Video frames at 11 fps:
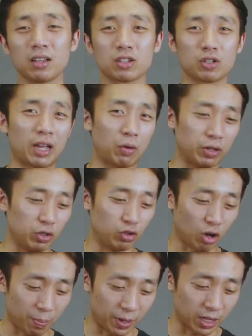So like when you
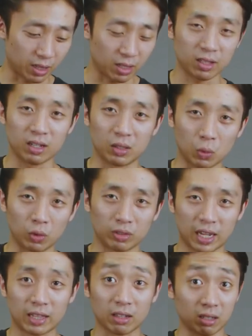drop it, it won't
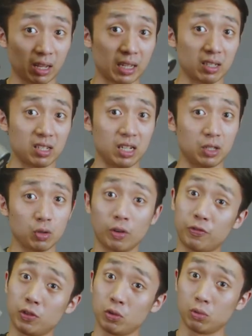dent, unlike the C2. If